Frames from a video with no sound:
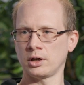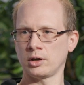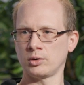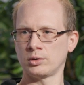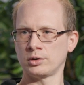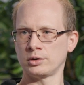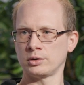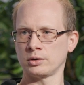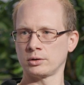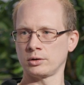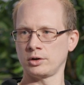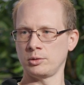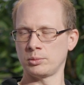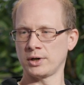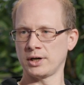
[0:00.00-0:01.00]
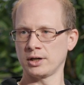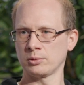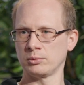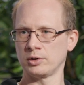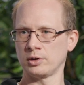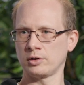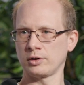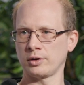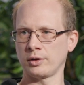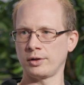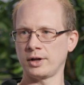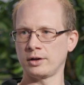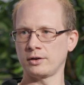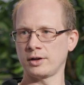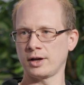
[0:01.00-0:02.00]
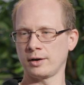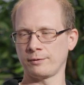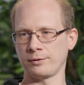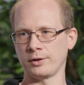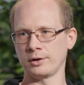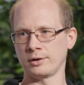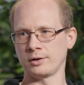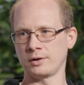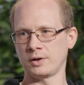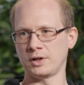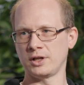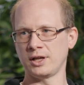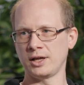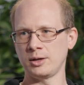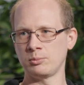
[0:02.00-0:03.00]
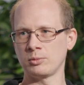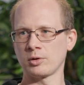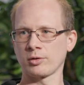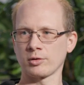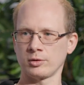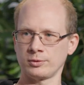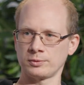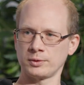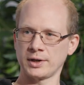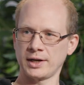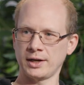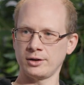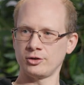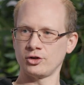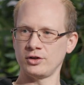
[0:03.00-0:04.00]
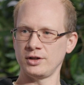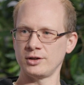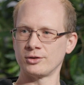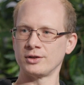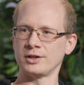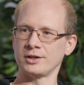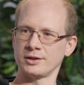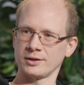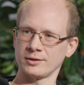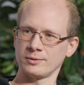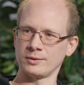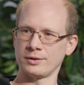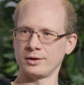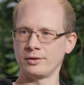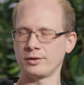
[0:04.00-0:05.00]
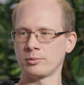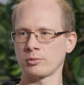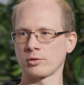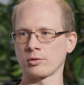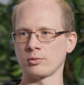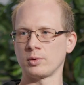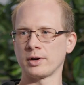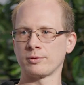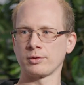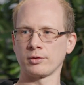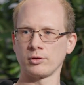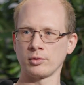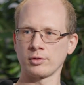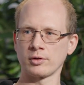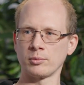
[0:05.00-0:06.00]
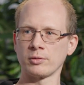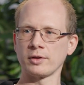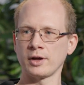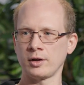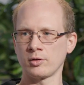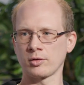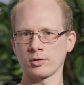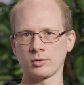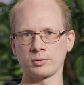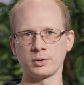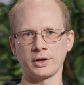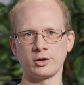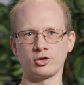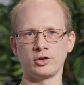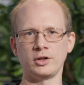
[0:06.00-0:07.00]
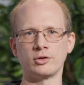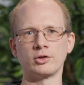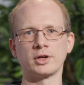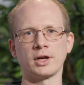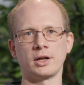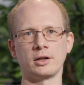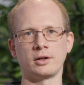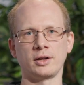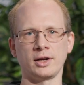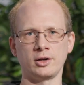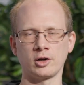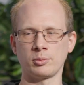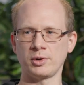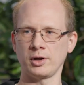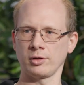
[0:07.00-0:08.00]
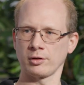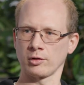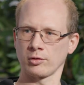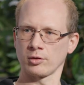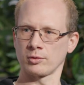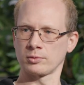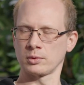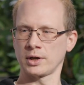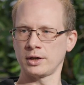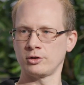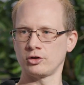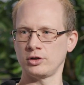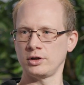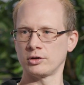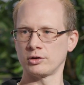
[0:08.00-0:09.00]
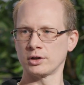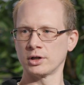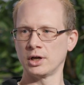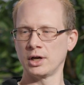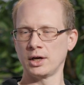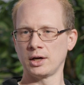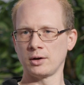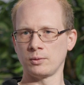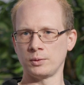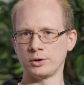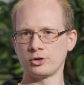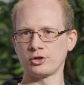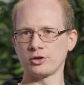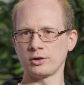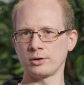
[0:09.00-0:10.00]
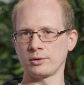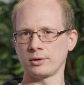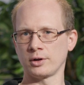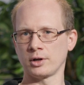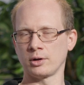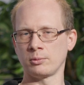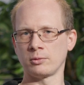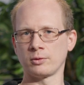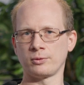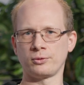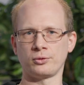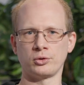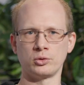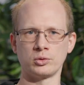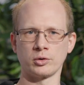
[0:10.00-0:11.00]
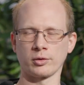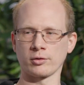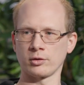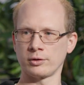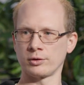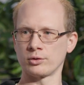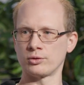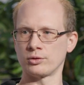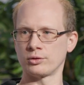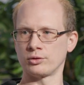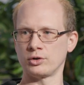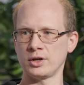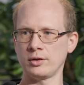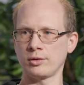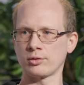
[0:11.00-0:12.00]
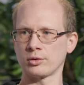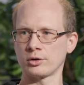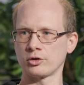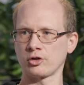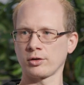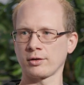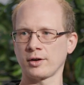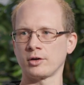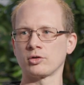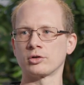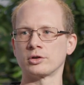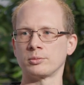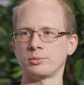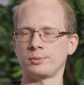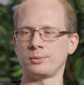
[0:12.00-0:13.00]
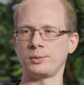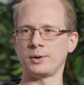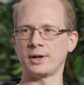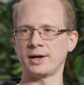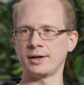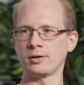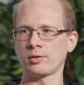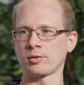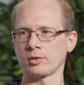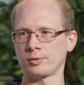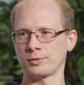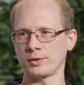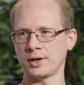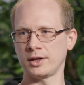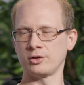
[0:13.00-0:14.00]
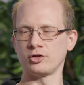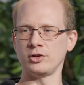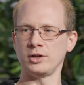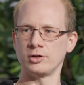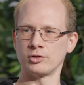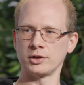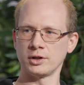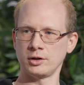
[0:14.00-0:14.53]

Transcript: our department that have the name software engineering within them. So we have systems and software engineering and database and software engineering, which focus on the research side or applied software engineering